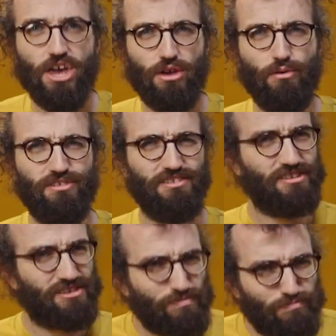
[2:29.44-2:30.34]
uses a
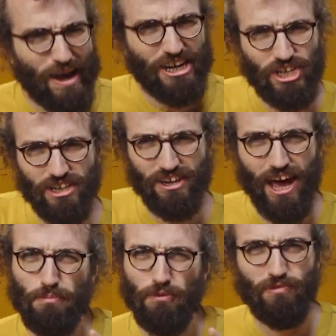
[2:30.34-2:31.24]
special
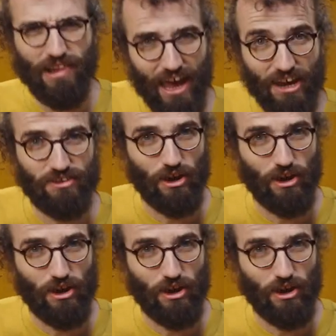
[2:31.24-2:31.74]
type of light